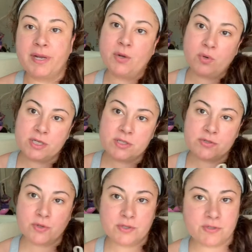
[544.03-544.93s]
I wanted to
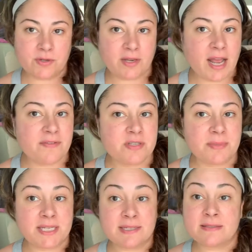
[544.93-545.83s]
show you so you can have some
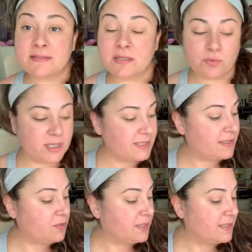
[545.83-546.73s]
ideas and see what it is that
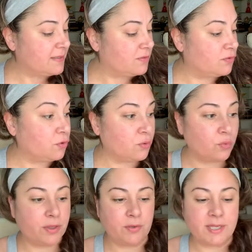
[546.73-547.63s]
you can do
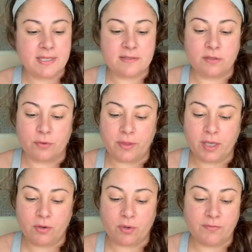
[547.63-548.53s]
with your kids'
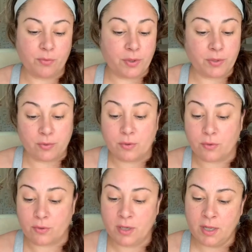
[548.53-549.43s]
clothing, or even with your
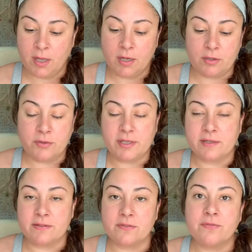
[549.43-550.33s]
own clothing that
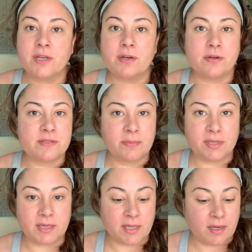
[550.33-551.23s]
doesn't fit, or
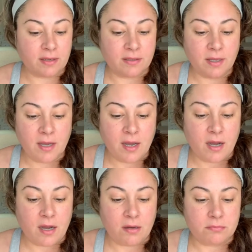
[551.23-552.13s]
something that
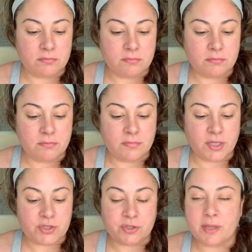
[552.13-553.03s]
a
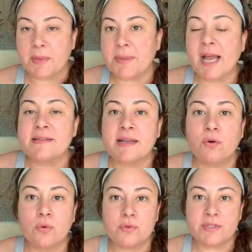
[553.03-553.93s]
shirt that maybe has like
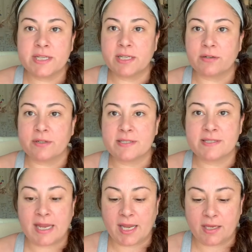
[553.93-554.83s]
holes in it, or it's
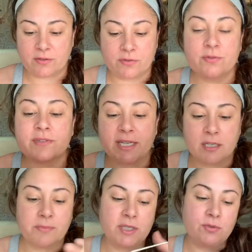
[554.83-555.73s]
stained or too stained up that